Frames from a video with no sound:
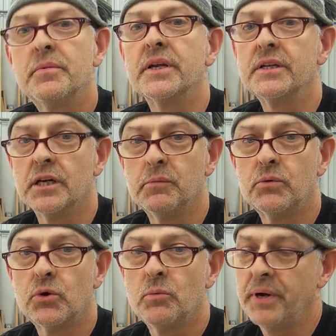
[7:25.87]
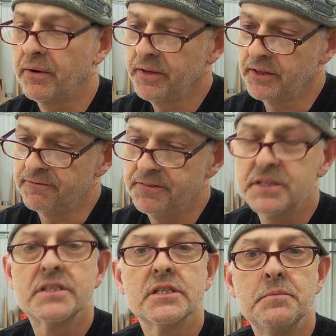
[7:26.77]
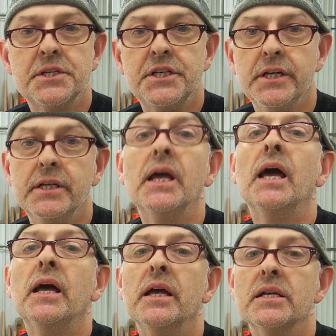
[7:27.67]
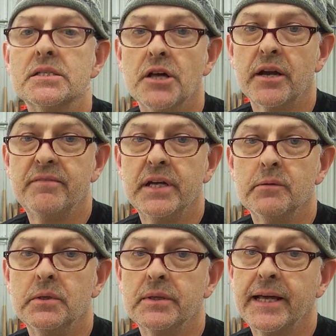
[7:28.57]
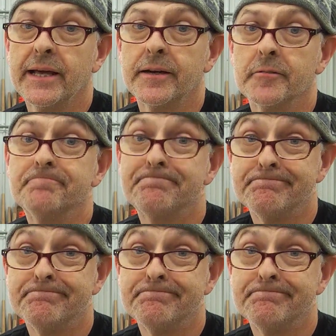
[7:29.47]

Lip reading: but a double row bearing that fits in this machine is not available in Canada.